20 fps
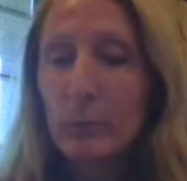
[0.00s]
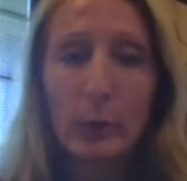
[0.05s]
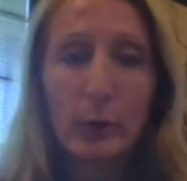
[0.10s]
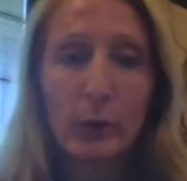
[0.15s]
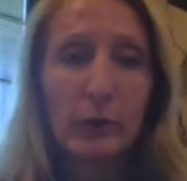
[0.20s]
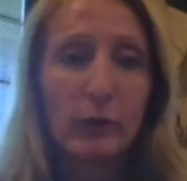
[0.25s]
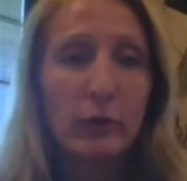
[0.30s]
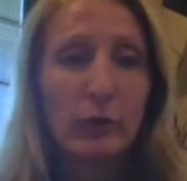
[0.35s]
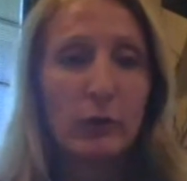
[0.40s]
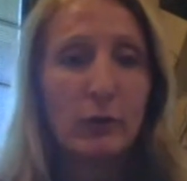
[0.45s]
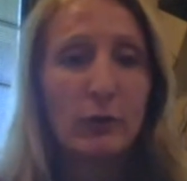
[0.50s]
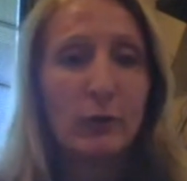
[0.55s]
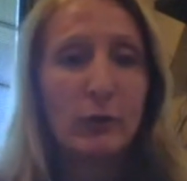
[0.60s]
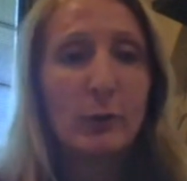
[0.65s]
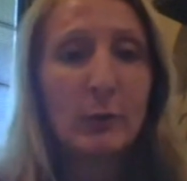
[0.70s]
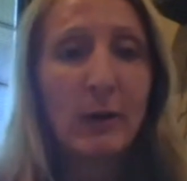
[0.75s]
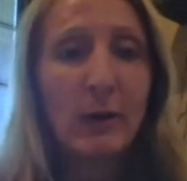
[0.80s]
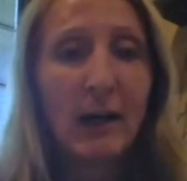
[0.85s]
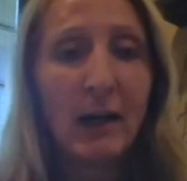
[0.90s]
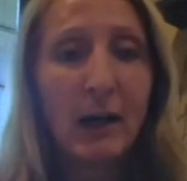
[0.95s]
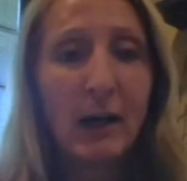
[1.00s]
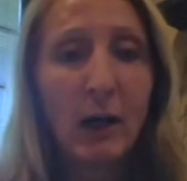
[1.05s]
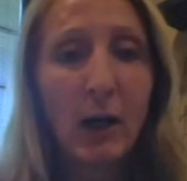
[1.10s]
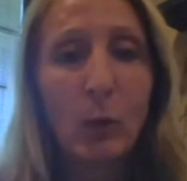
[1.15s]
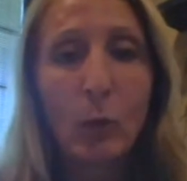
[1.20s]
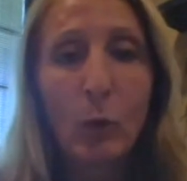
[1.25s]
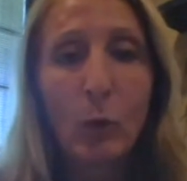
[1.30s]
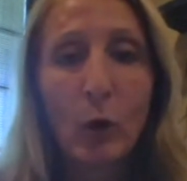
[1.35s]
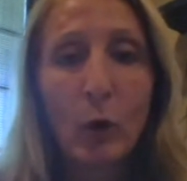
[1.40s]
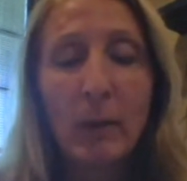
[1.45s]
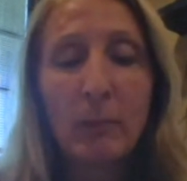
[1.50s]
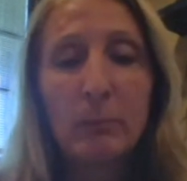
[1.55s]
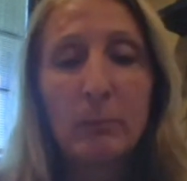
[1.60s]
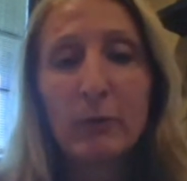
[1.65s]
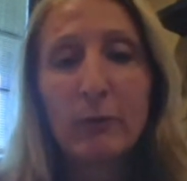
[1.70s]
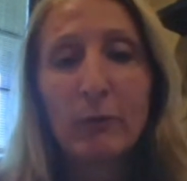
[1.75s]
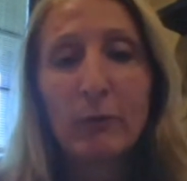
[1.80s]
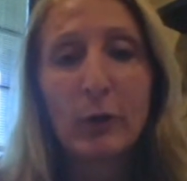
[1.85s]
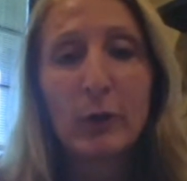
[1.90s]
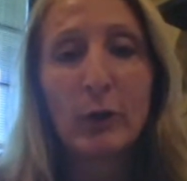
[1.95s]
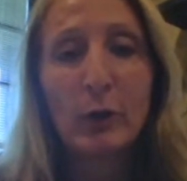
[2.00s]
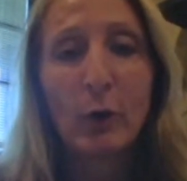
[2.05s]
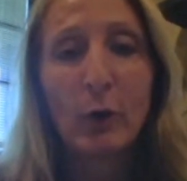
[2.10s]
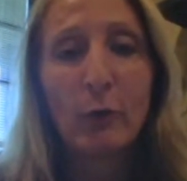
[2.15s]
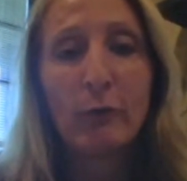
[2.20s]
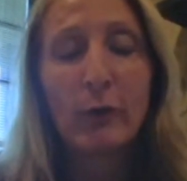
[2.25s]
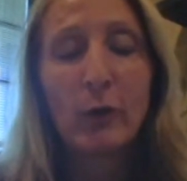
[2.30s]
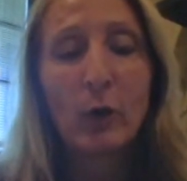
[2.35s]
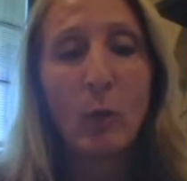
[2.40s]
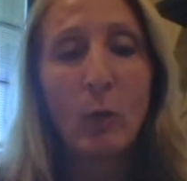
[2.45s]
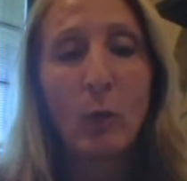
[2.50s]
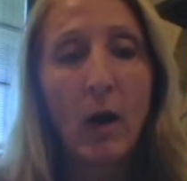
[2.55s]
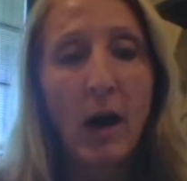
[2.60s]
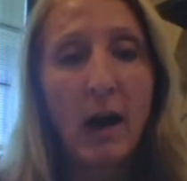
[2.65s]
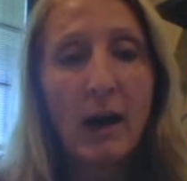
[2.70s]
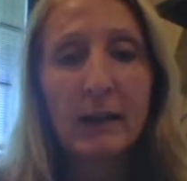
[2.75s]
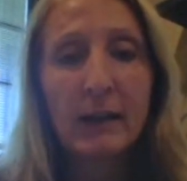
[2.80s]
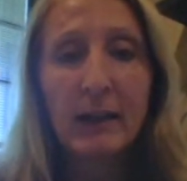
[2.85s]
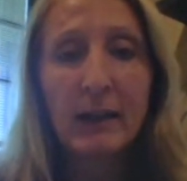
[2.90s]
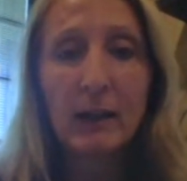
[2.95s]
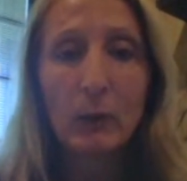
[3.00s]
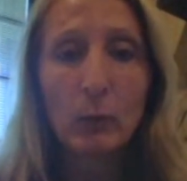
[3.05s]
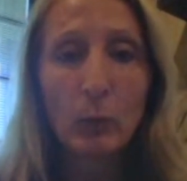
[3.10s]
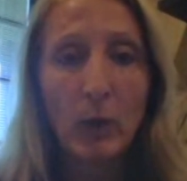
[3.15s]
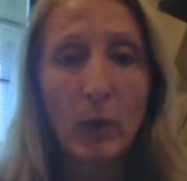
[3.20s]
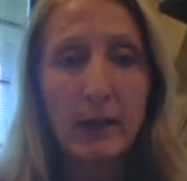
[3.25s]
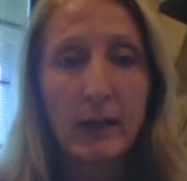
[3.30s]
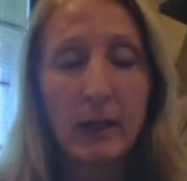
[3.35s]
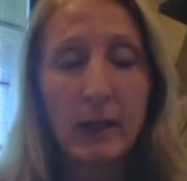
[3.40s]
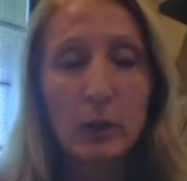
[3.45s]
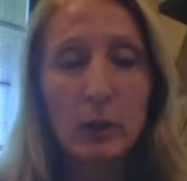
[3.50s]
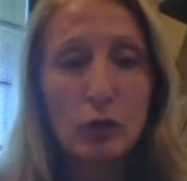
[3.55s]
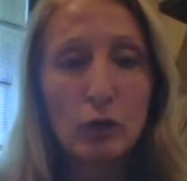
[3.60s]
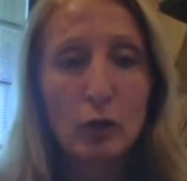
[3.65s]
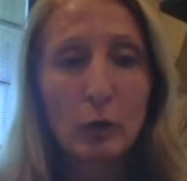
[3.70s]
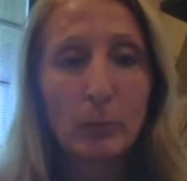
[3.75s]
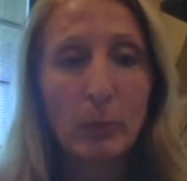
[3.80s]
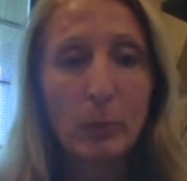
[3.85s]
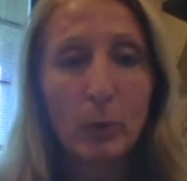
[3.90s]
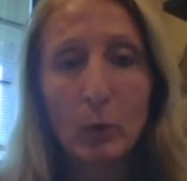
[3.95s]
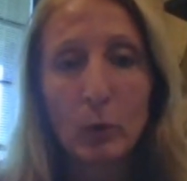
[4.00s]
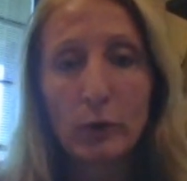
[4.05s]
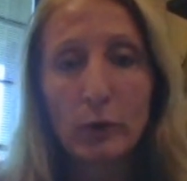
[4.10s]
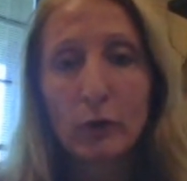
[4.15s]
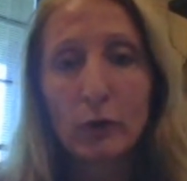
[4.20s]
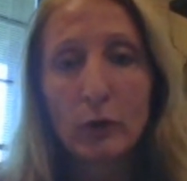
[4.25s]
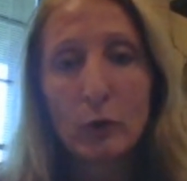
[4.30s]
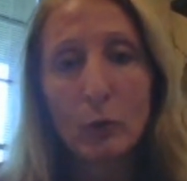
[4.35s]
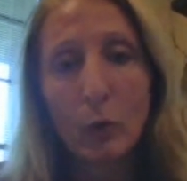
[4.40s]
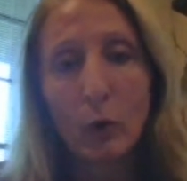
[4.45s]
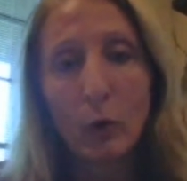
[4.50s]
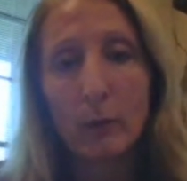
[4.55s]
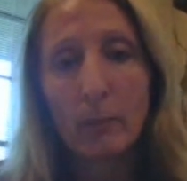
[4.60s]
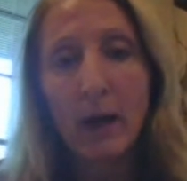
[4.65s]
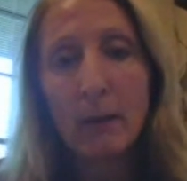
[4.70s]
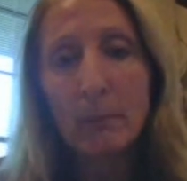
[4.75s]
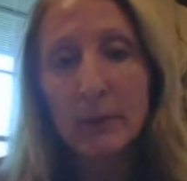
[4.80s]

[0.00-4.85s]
important to do a warm-up before you go for a walk, and why not use your poles to warm